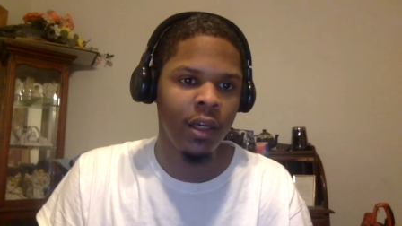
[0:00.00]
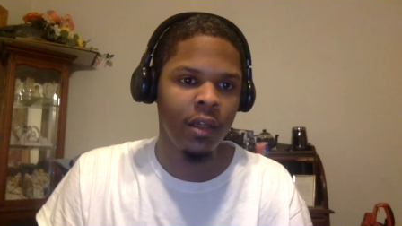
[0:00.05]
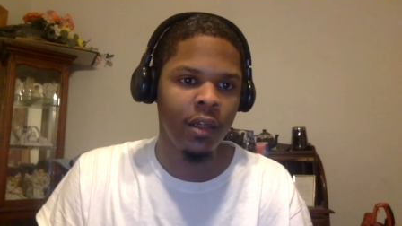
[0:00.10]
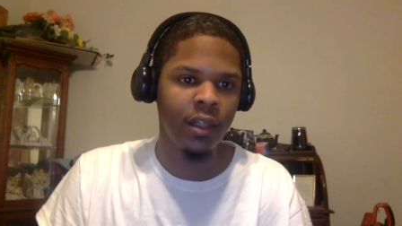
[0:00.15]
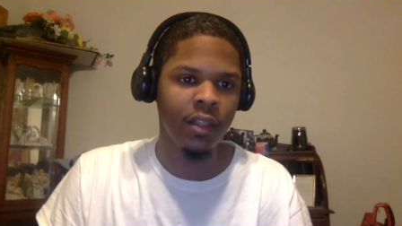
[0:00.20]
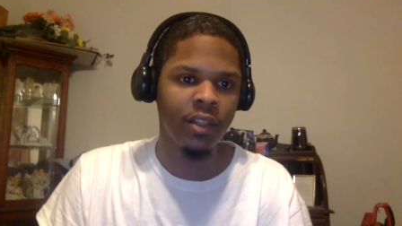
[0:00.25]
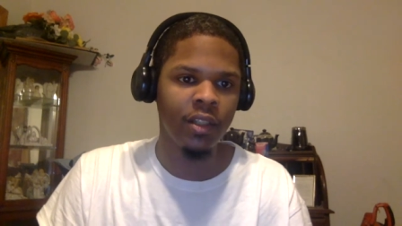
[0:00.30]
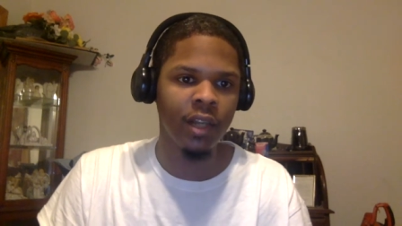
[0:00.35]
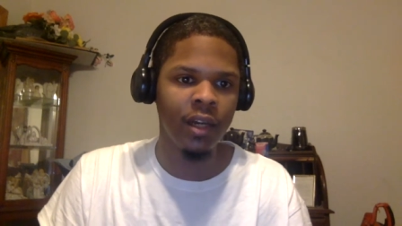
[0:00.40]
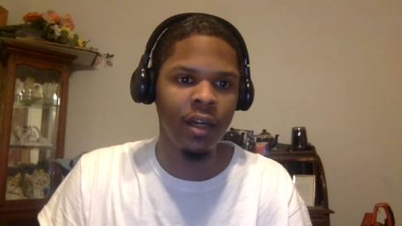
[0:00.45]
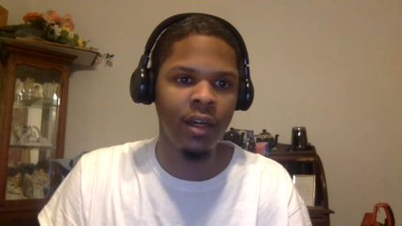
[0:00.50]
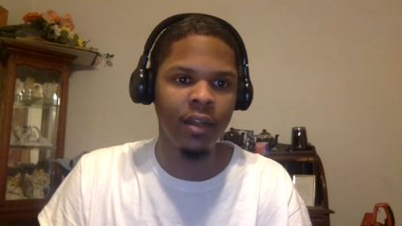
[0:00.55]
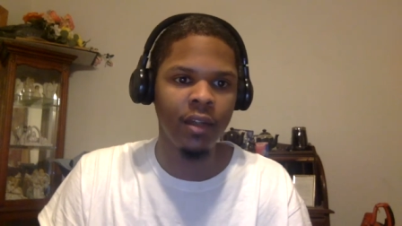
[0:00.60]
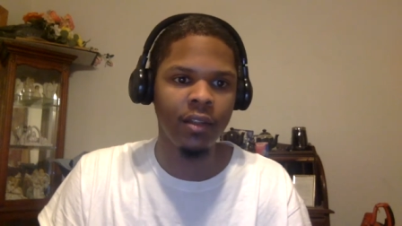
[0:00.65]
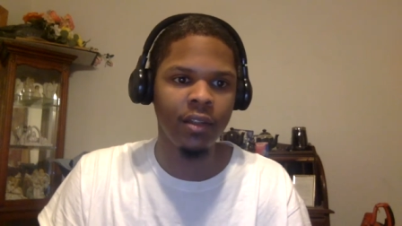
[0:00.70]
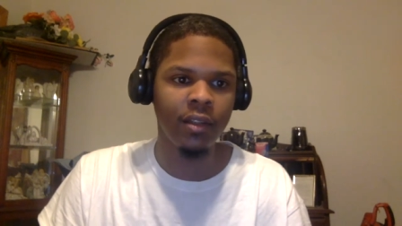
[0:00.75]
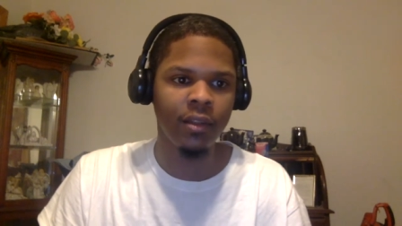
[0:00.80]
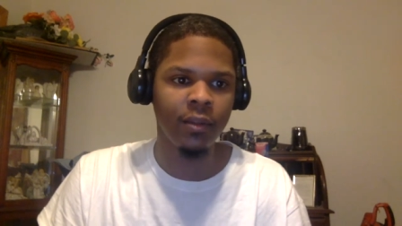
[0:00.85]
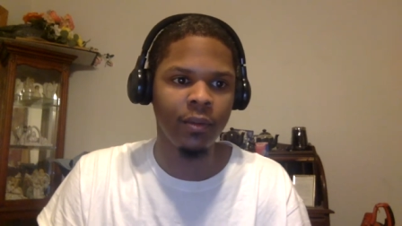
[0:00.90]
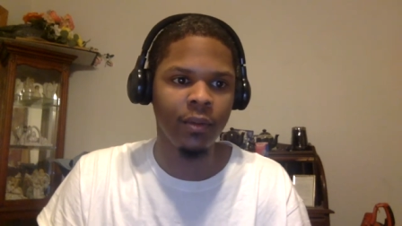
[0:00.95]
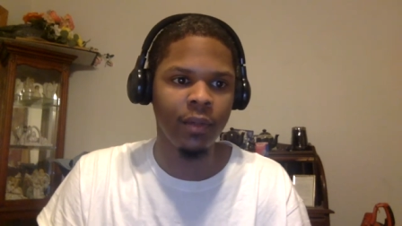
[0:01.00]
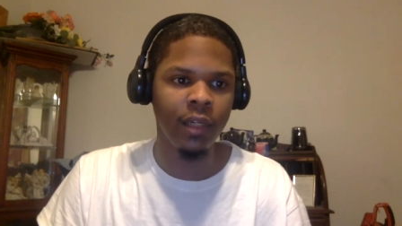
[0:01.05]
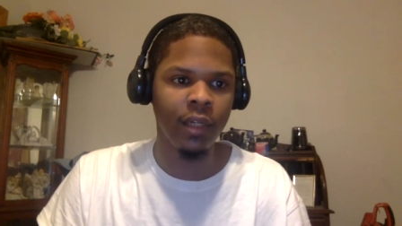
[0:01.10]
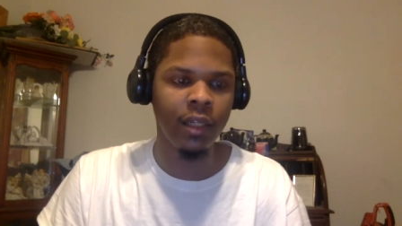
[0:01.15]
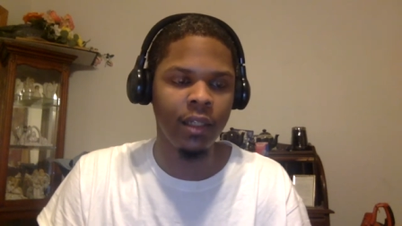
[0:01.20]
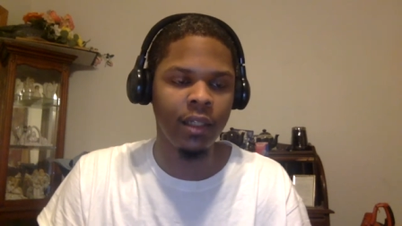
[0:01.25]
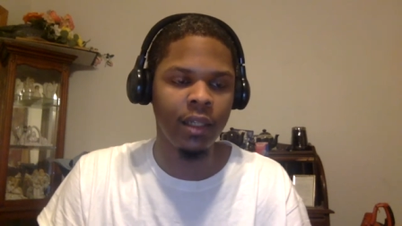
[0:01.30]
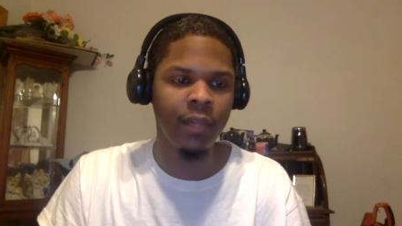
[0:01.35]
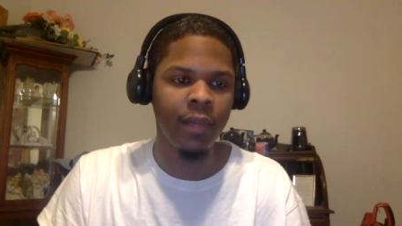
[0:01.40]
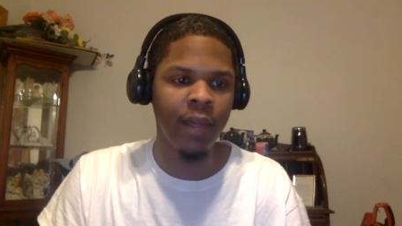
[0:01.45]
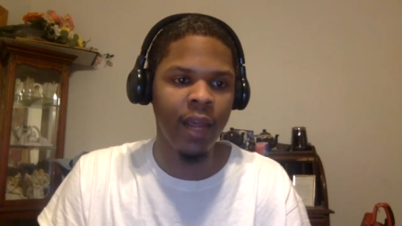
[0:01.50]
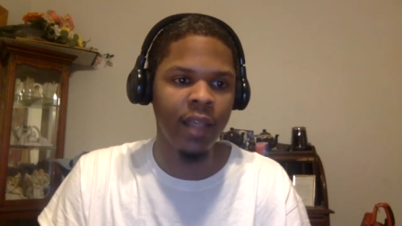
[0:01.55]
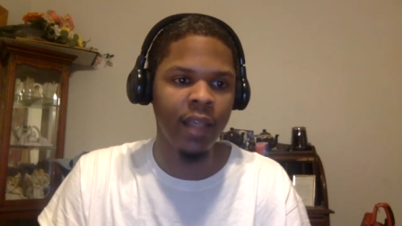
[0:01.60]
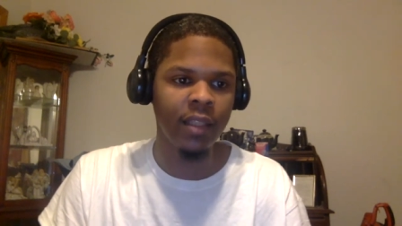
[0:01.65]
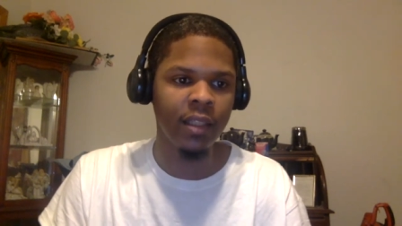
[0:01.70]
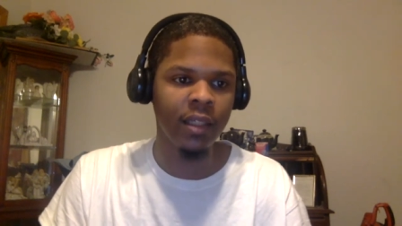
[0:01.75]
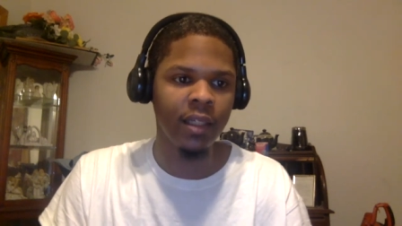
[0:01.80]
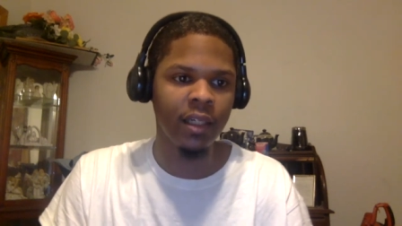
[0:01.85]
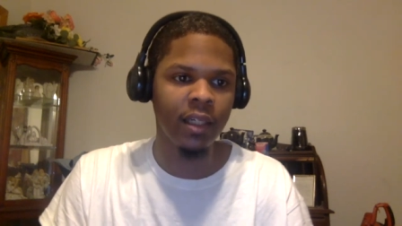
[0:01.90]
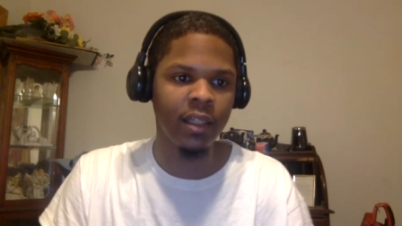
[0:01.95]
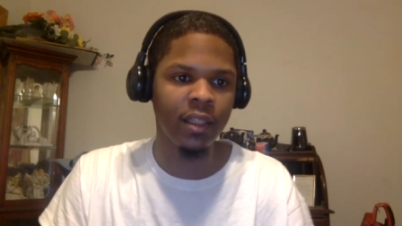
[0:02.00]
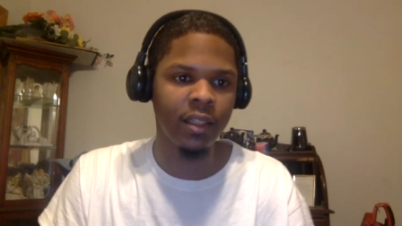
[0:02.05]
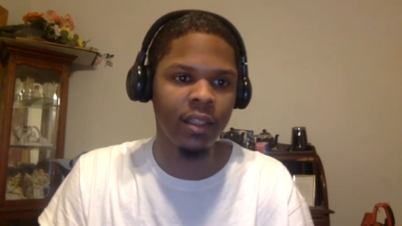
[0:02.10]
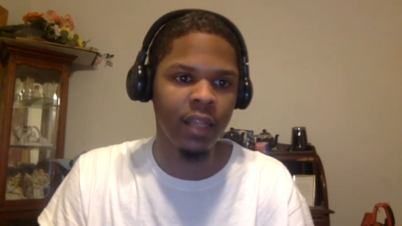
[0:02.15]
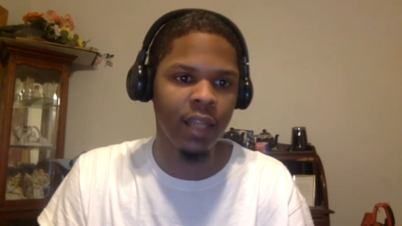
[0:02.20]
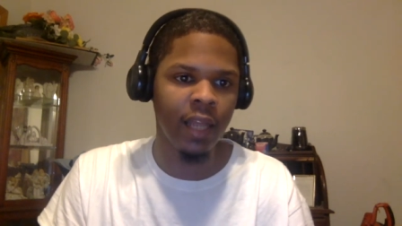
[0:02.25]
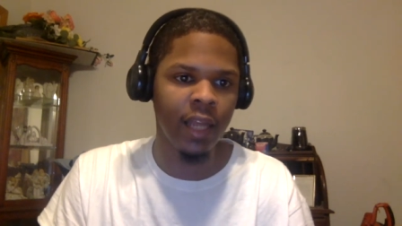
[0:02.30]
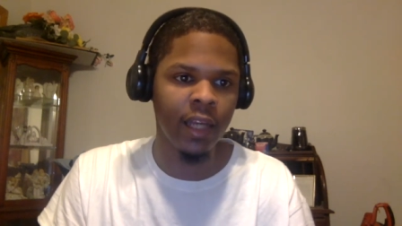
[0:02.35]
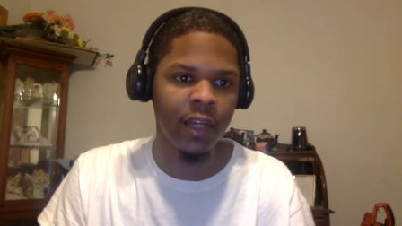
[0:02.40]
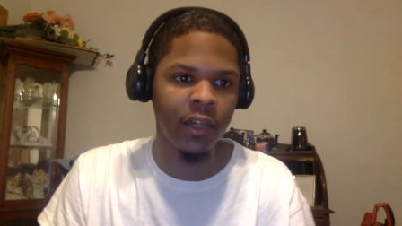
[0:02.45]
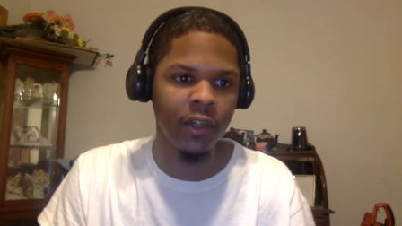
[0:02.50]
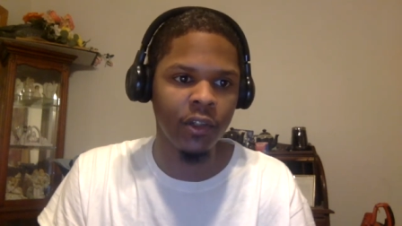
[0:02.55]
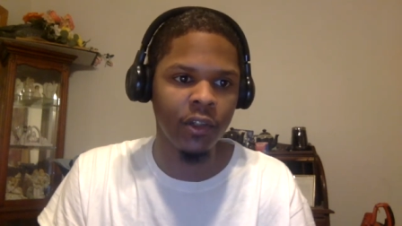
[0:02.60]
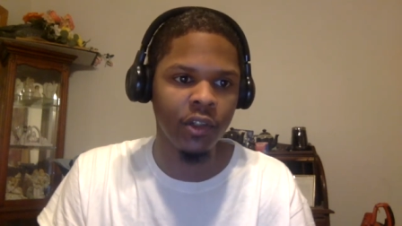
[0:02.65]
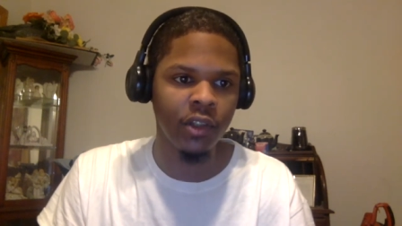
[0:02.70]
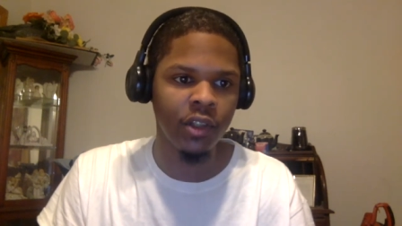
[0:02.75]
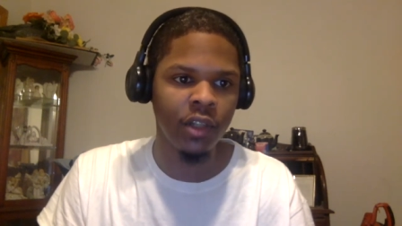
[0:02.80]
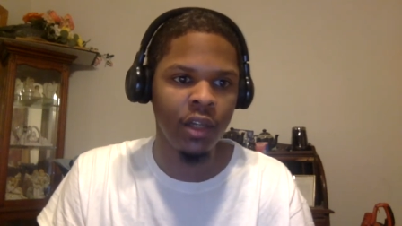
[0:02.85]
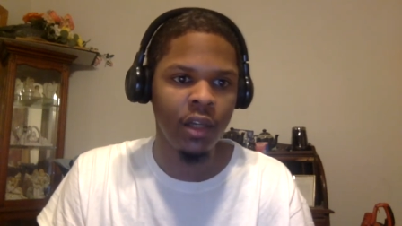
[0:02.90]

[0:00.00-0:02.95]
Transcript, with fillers: The Suns looked amazing against the Lakers